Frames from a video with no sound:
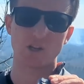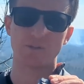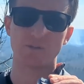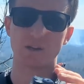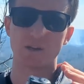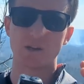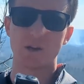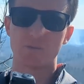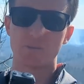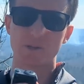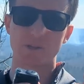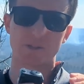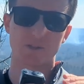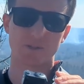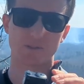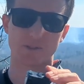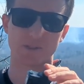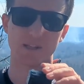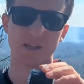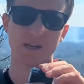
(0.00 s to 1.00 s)
of a pistol
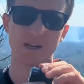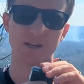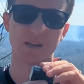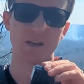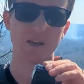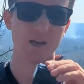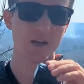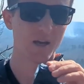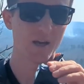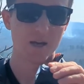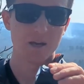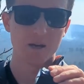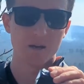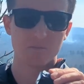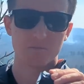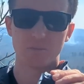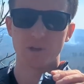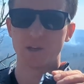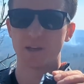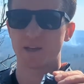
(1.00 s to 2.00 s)
slide.
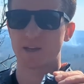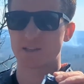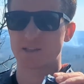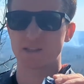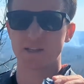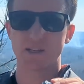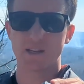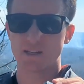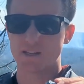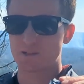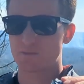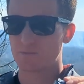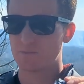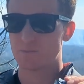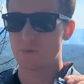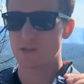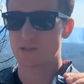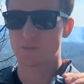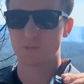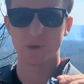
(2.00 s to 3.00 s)
But like I said,
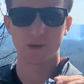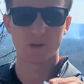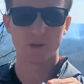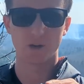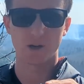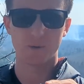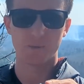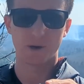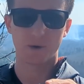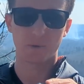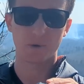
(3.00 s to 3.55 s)
it's been good on my